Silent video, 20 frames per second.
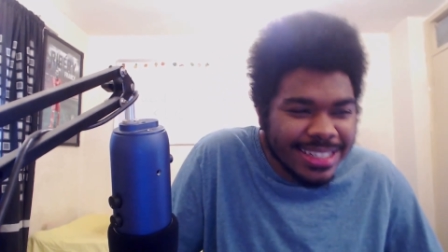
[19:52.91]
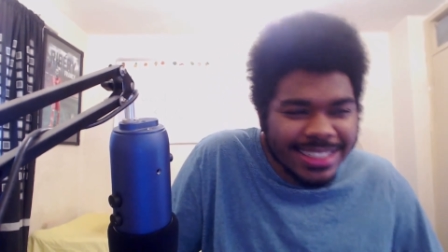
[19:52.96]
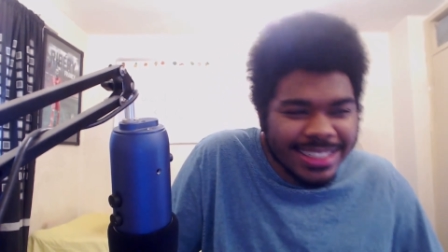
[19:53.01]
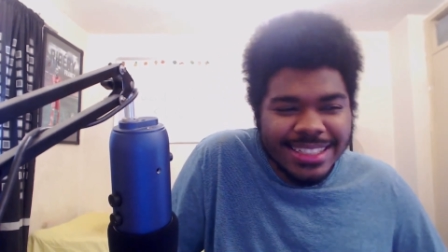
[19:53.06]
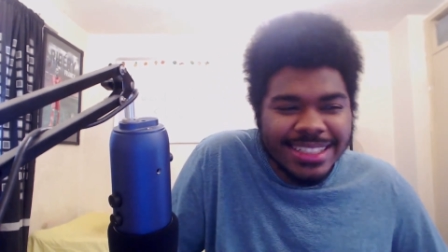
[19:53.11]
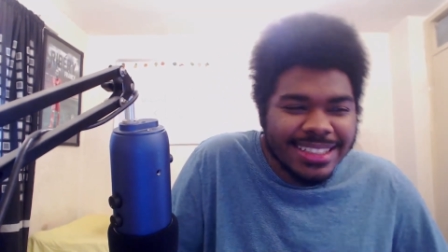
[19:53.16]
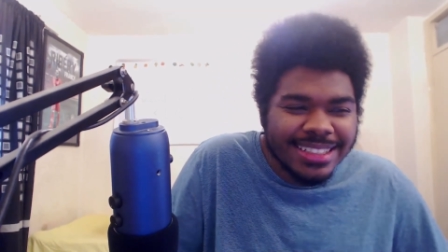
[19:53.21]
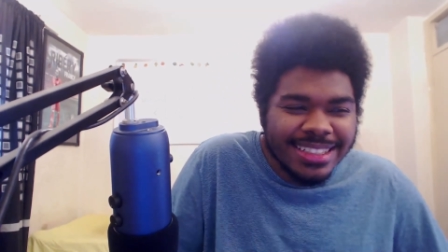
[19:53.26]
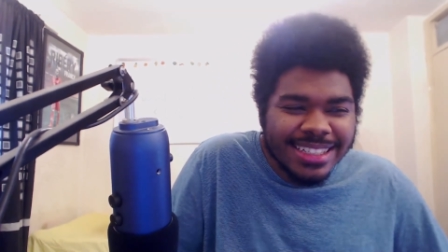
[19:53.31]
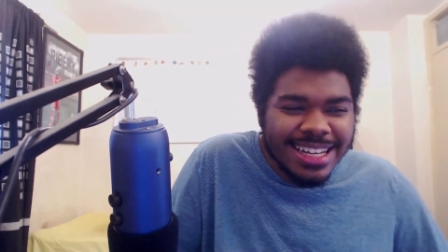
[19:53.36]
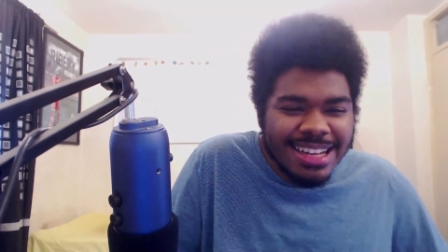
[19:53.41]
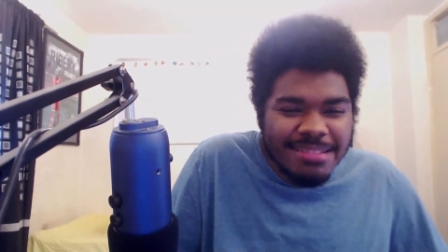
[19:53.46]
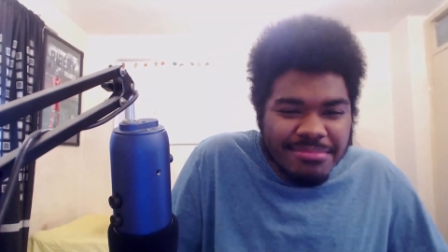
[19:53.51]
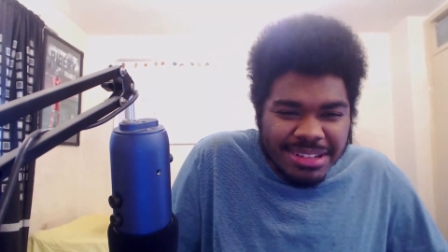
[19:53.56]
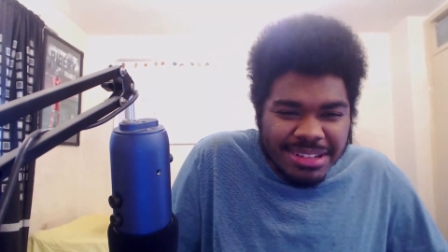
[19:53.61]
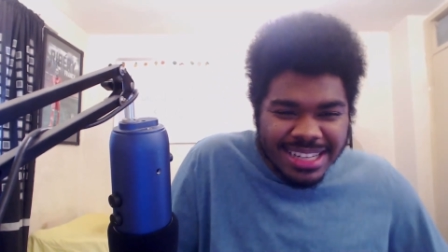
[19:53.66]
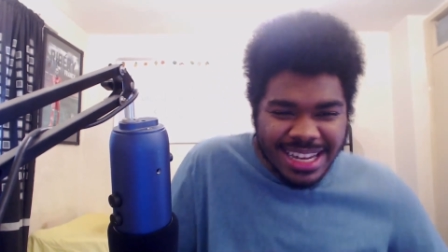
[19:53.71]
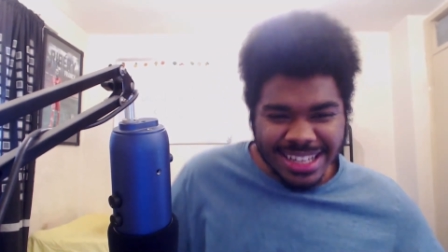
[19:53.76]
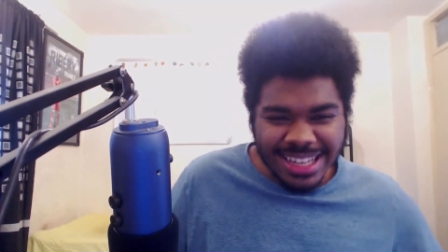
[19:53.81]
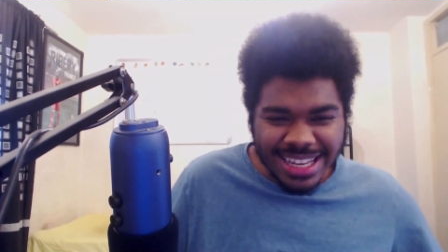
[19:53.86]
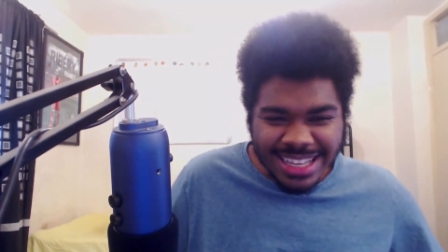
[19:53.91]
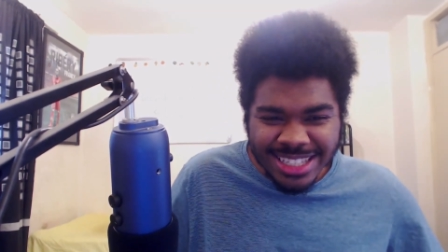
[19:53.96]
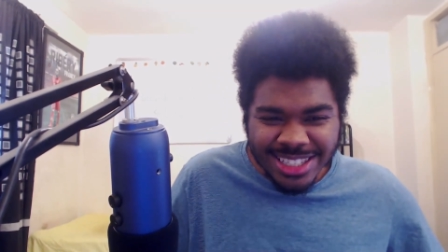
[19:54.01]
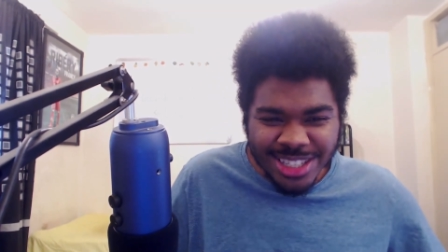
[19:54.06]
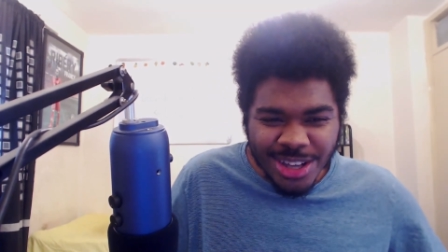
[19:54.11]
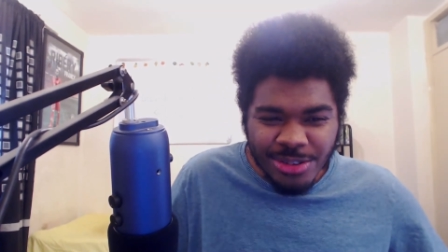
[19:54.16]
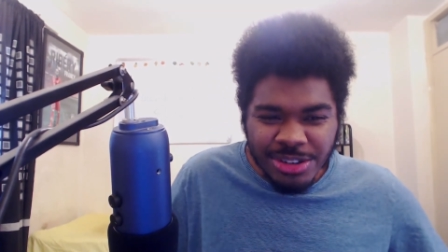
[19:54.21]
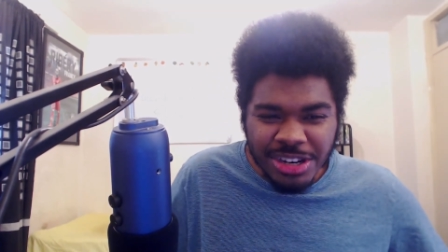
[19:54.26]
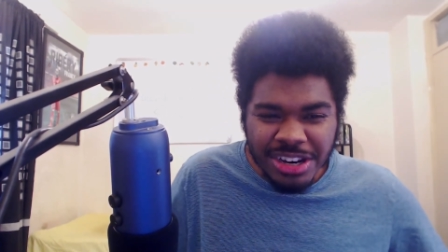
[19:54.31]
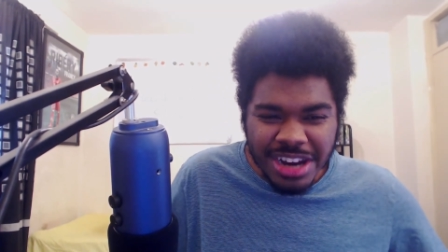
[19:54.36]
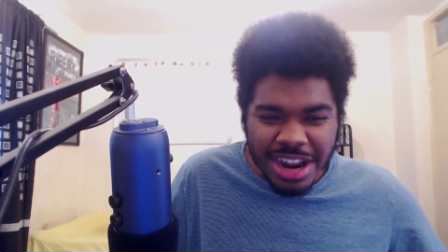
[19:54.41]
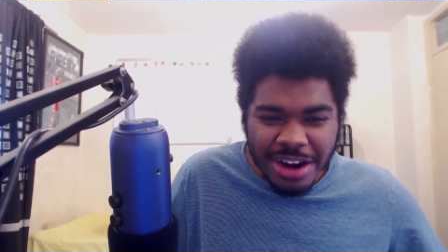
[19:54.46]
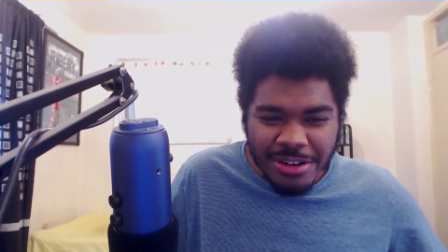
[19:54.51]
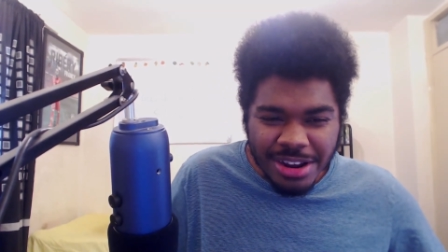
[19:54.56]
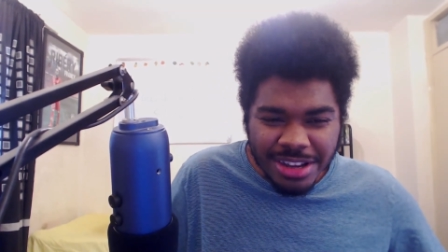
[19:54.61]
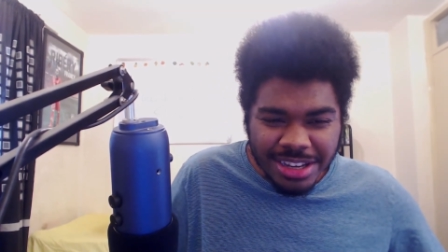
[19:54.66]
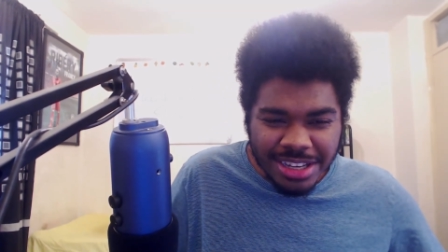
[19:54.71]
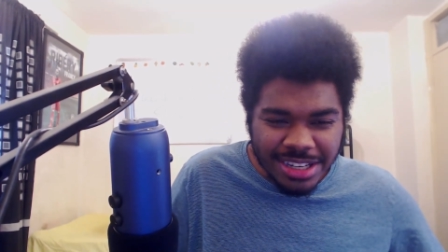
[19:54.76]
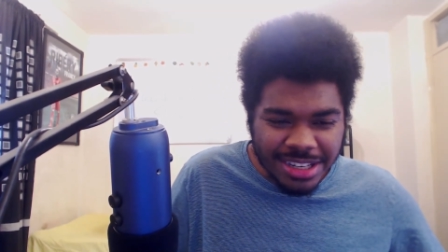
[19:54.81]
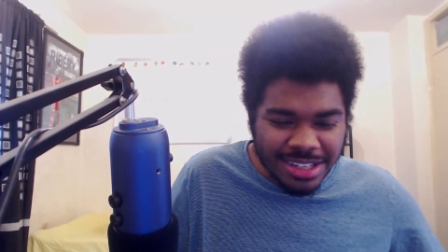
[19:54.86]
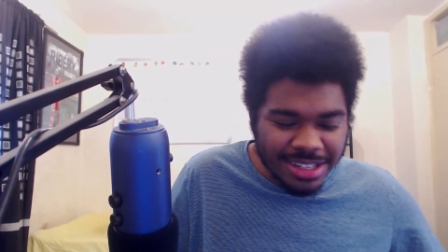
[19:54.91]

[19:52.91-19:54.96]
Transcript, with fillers: But it's like, it's so generic.